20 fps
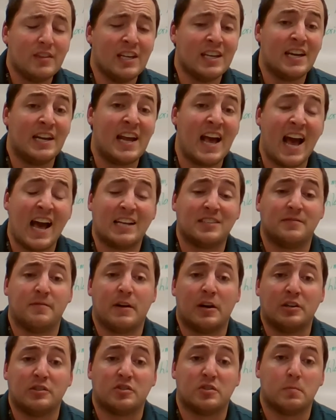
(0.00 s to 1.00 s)
and it has
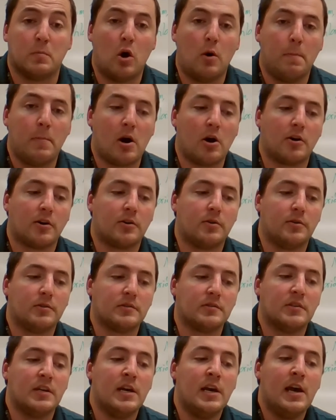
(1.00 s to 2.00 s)
very small
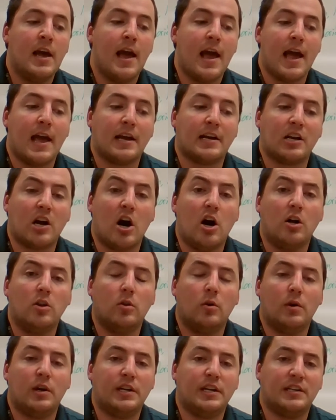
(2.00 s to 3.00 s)
particles. A
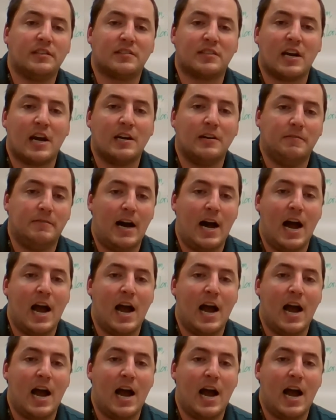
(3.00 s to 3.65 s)
colloid is kind of a